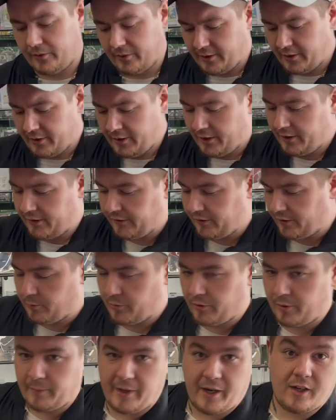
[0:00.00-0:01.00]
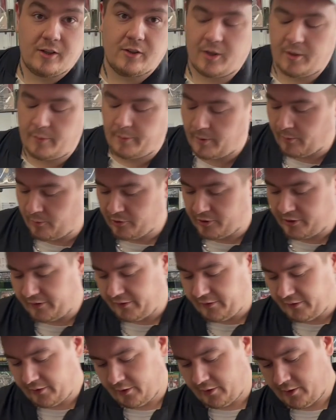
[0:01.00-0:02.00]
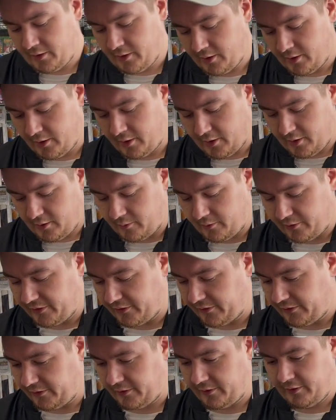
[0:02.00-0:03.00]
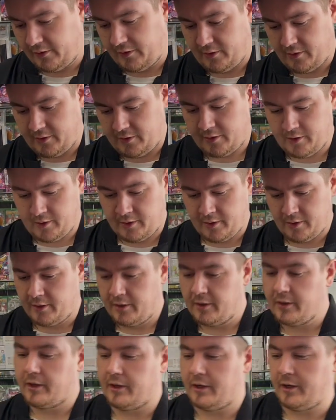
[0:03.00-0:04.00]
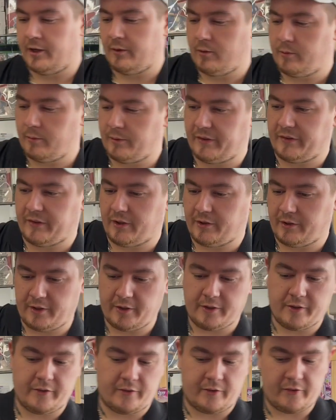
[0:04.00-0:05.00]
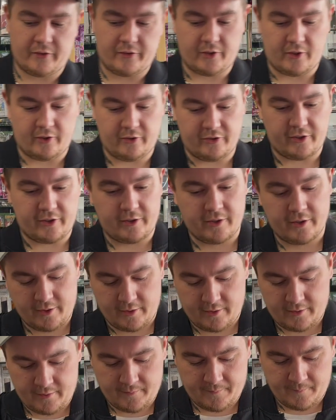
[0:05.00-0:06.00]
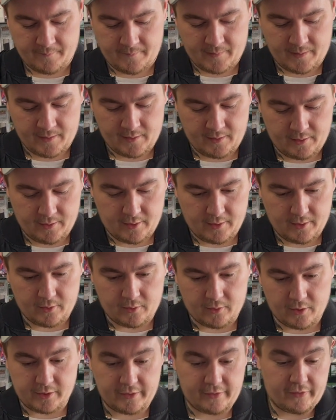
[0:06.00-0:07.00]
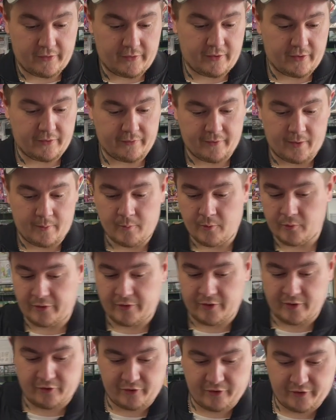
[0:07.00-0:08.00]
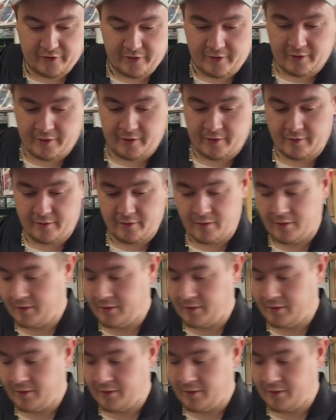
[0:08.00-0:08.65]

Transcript: It's going to bring back a lot of memories, which is kind of what we sell here, is nostalgia. Or at least the stuff I'm most interested in. And